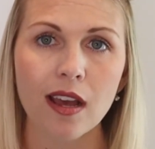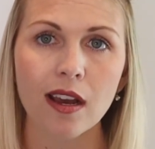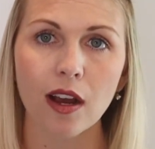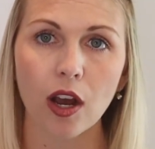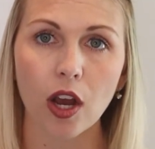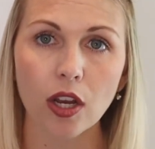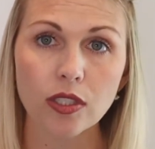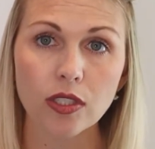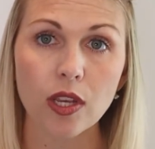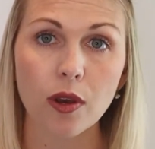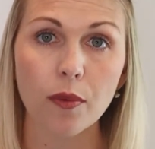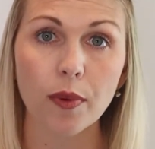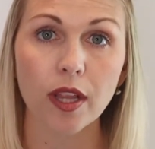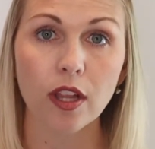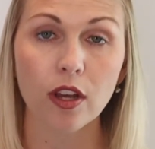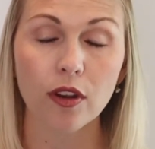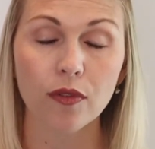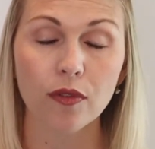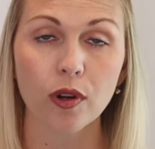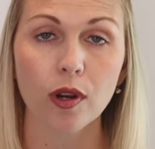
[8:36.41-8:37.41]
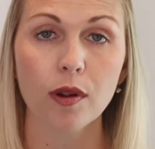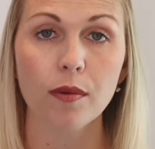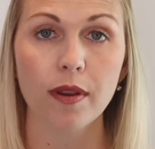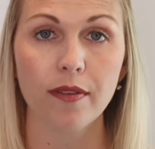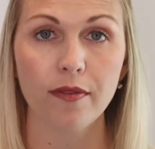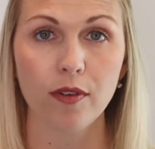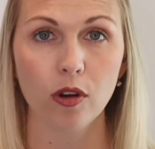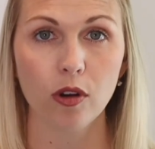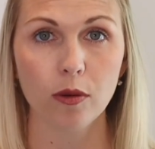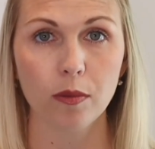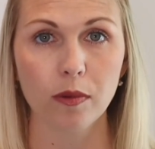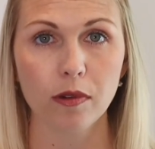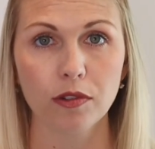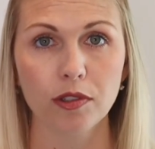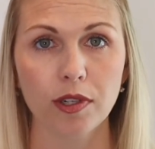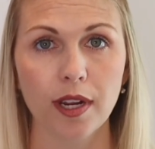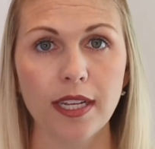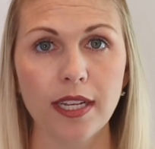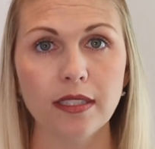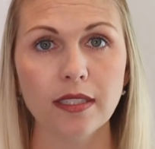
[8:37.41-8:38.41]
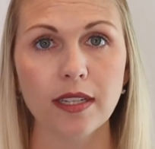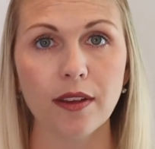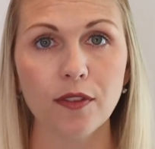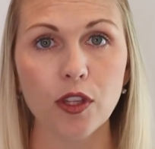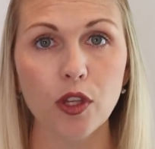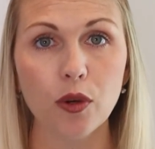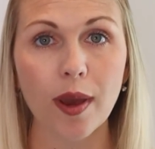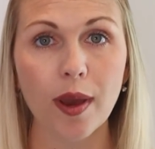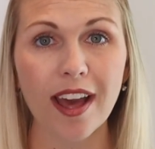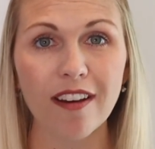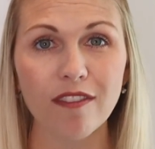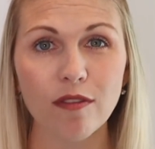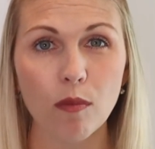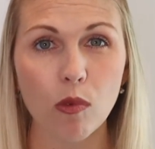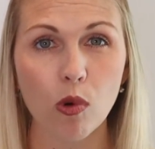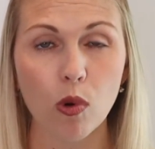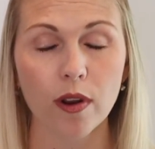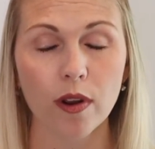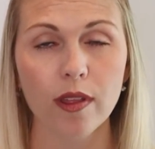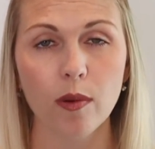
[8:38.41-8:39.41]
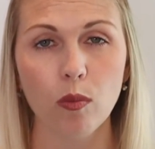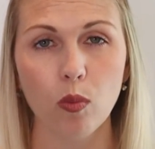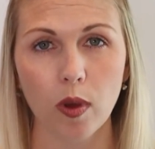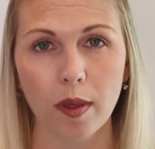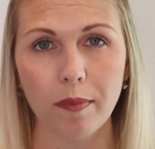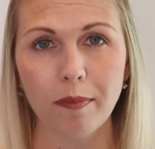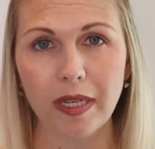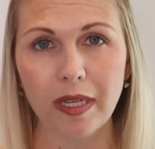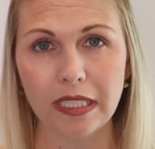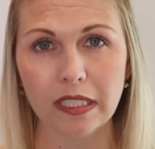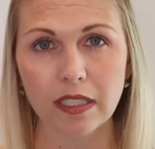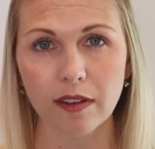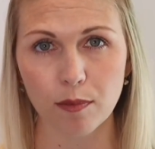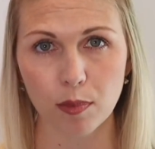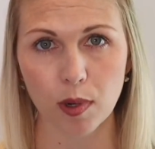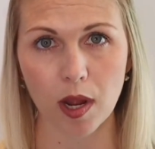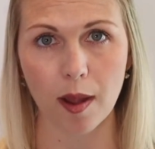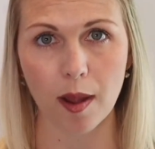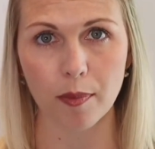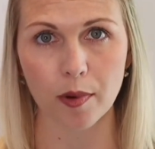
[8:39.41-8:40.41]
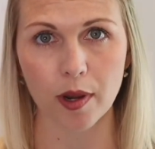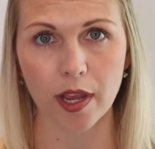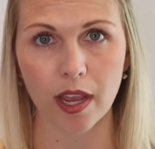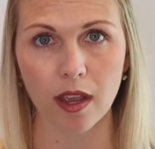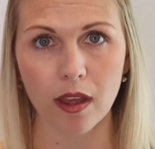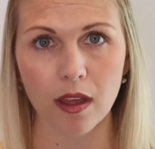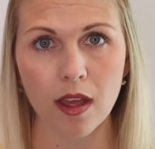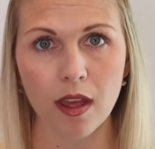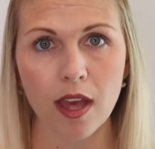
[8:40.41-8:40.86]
Also, we look for a revocable trust if you have more than one piece of property.